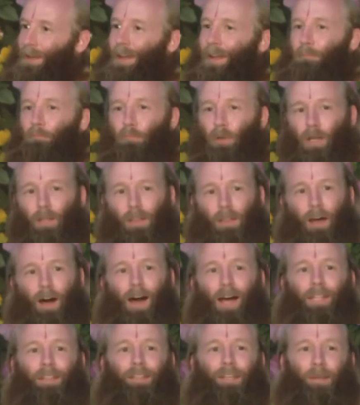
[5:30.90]
and
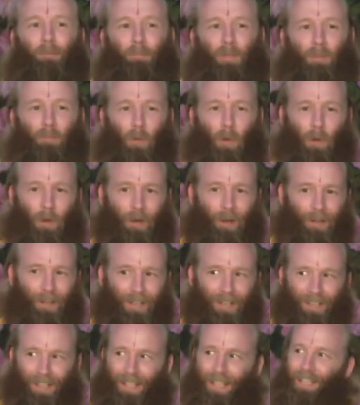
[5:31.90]
Prahlad can be
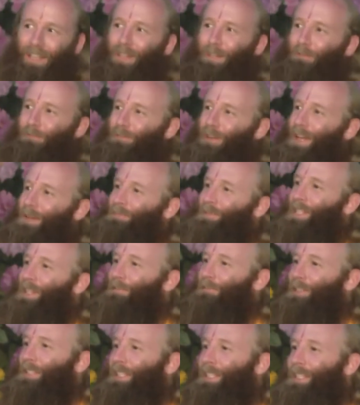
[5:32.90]
born in the family
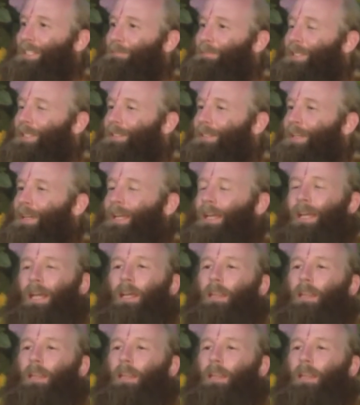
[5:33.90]
of a demon,